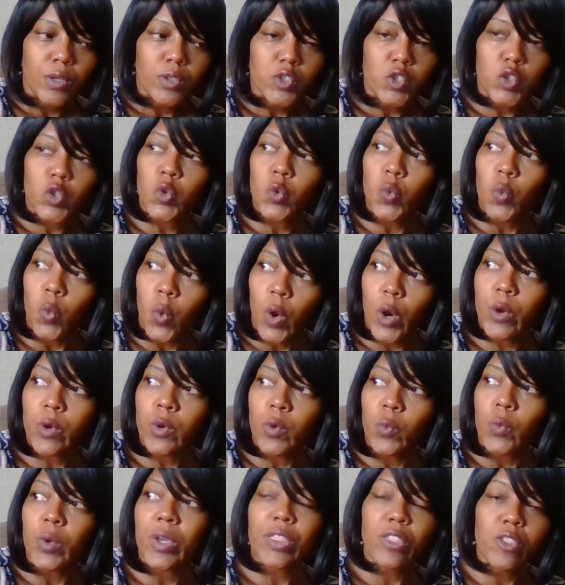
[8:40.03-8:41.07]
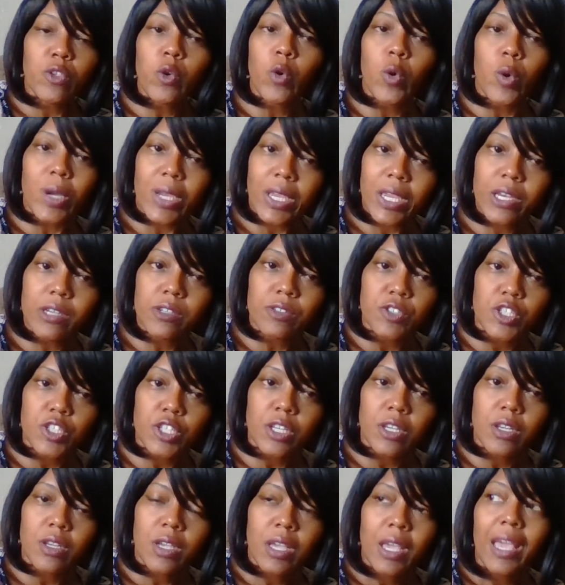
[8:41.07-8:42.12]
to work with your
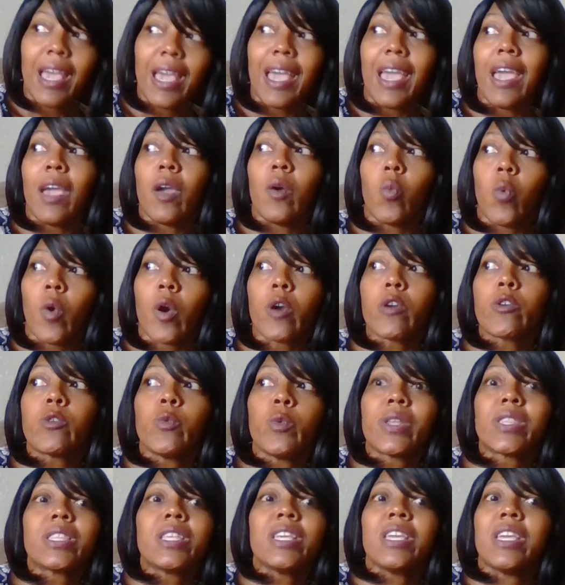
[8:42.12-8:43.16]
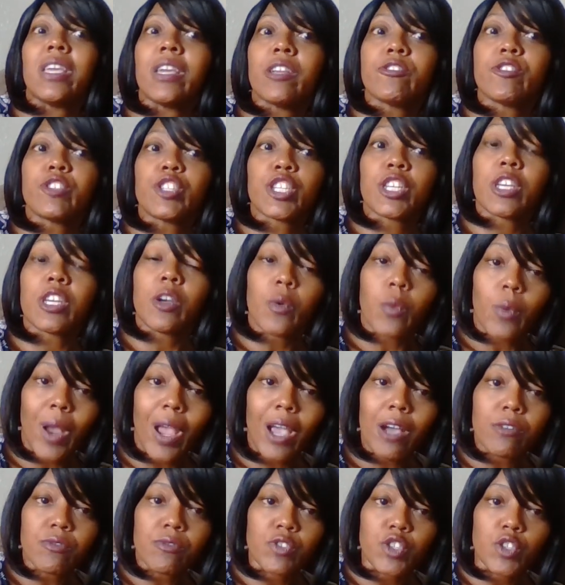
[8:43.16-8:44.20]
energy and work with the energy
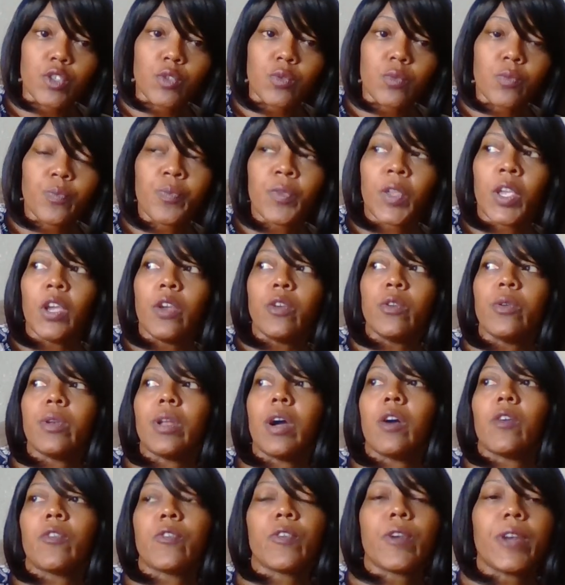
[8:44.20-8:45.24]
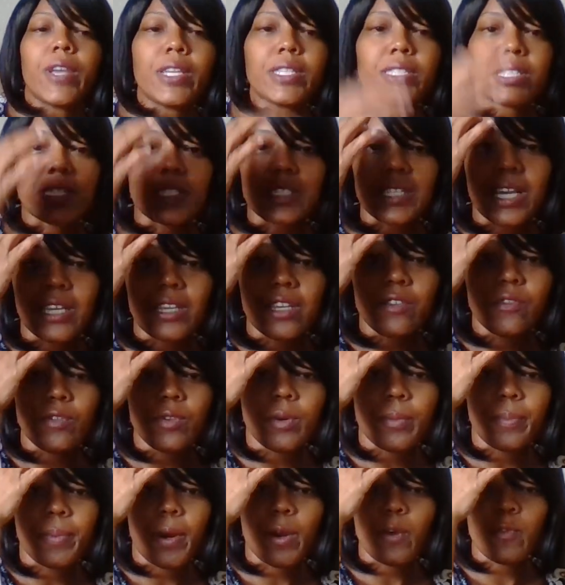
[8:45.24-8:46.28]
around you. You know, for instance, I'll give you
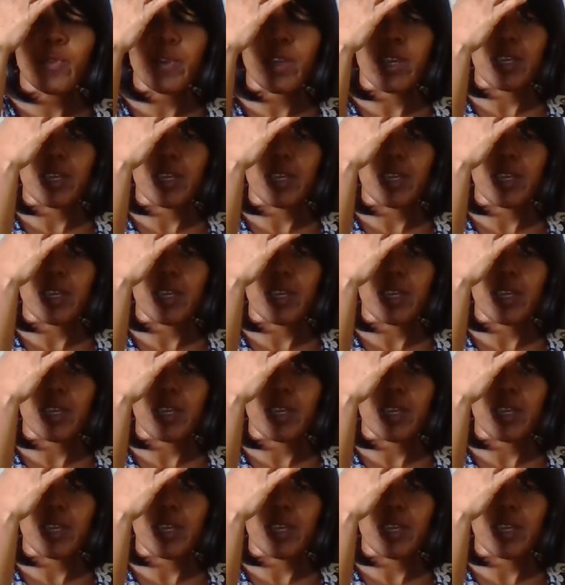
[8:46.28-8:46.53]
a perfect